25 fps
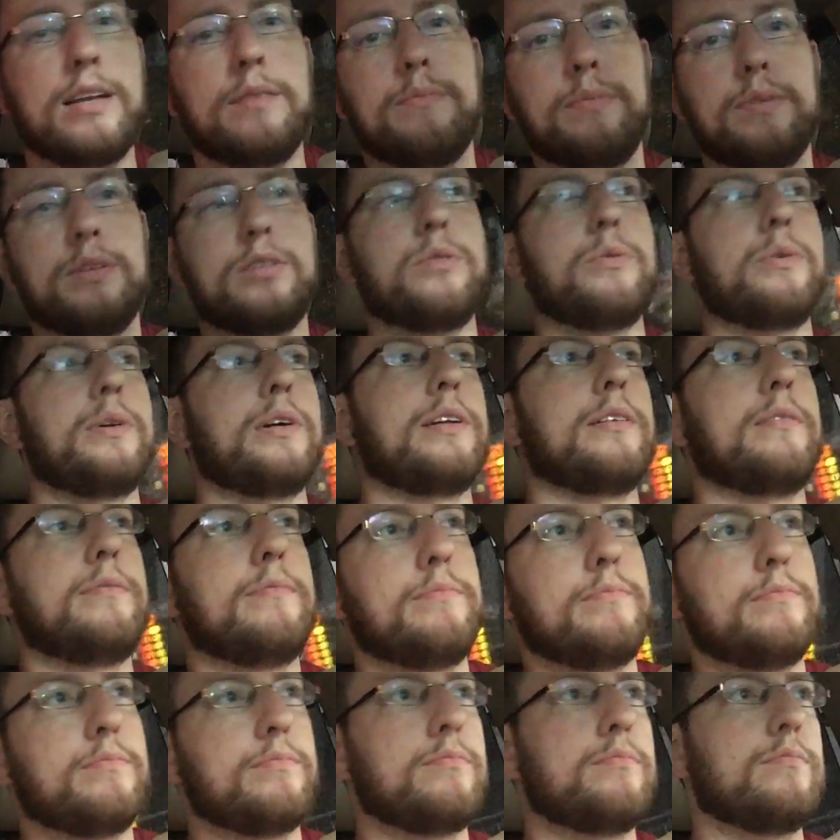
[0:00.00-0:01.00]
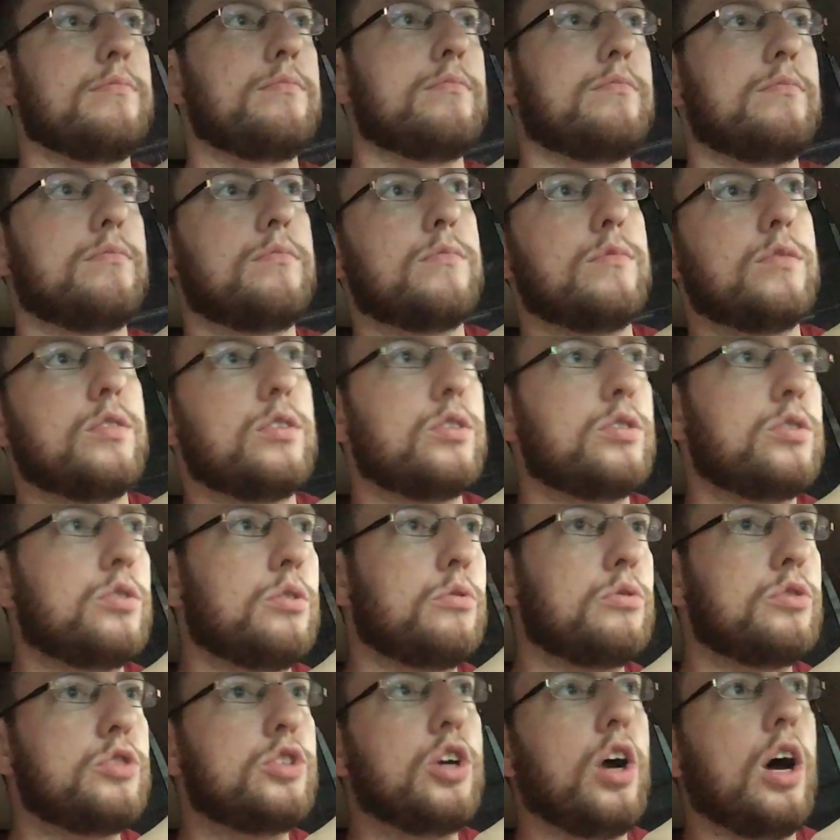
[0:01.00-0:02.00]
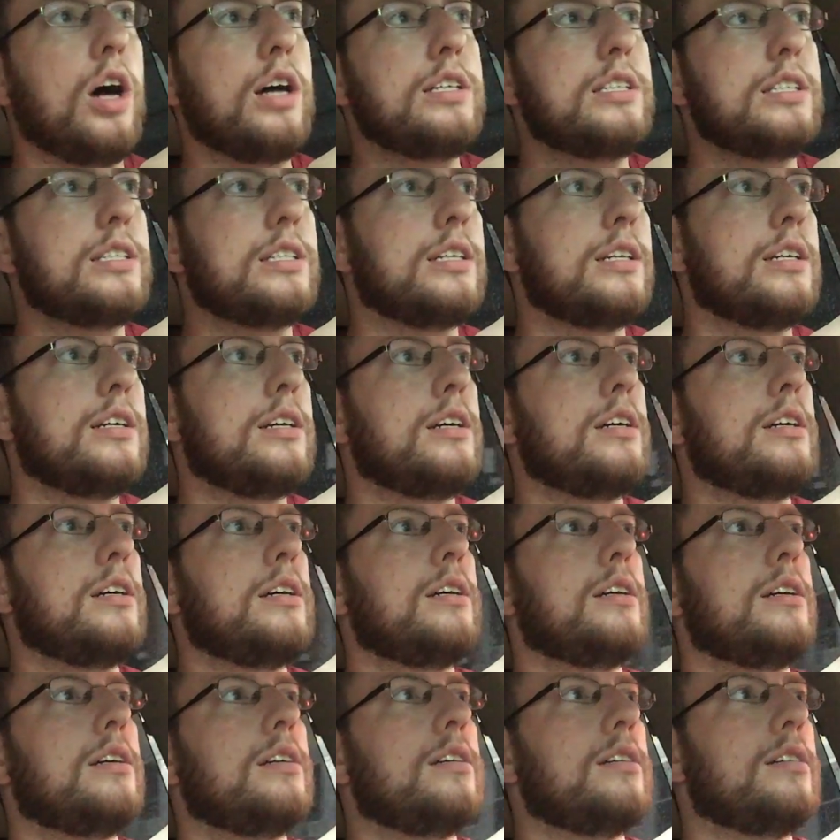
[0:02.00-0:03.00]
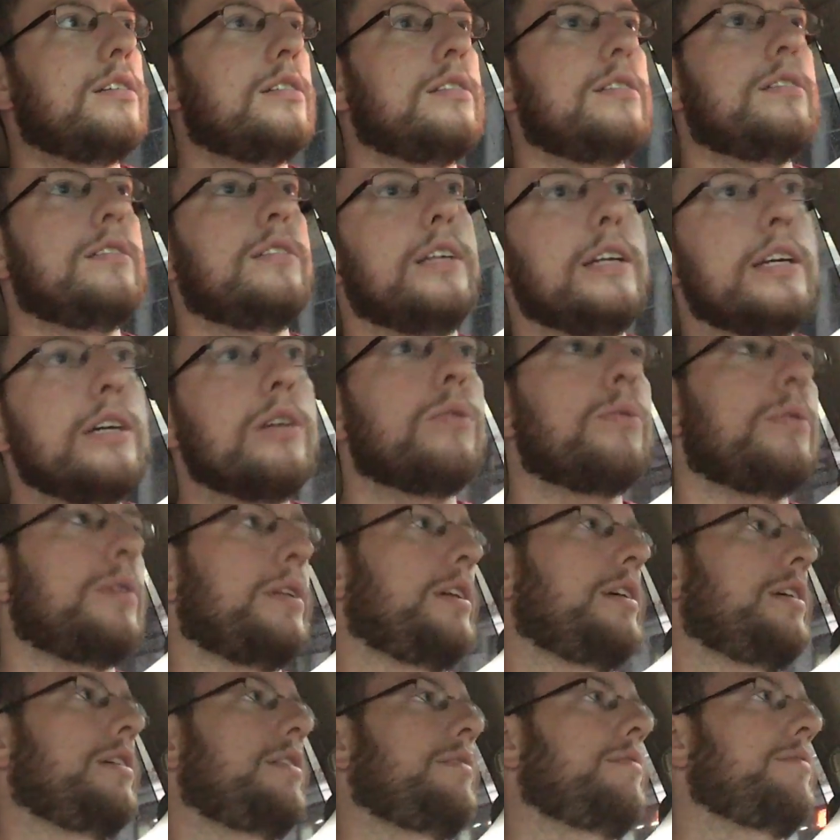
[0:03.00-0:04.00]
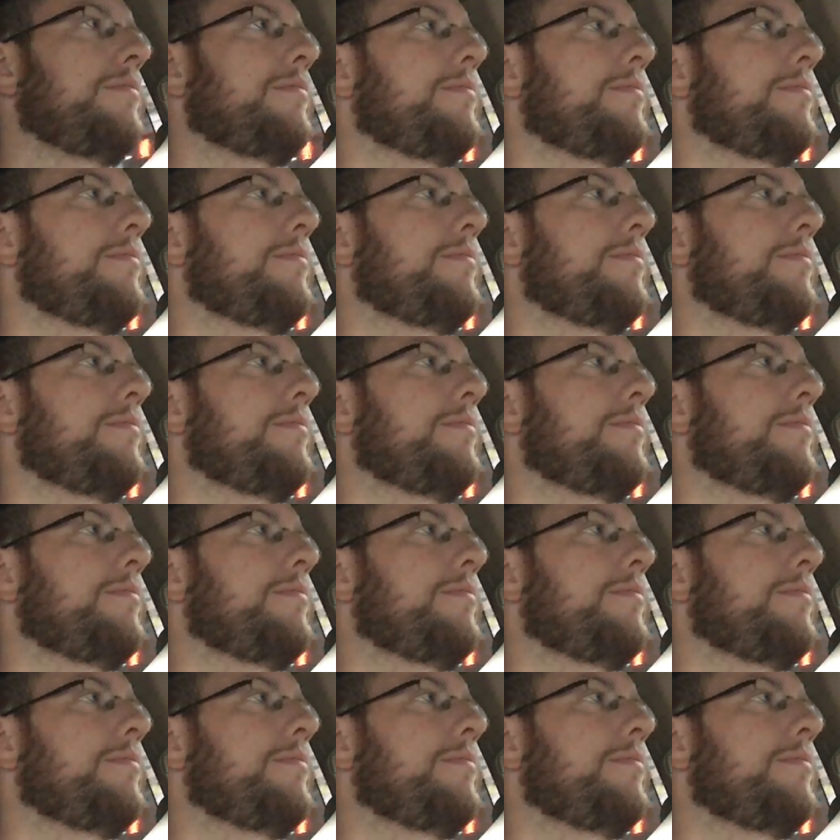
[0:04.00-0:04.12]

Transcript: in between. So just deal with it.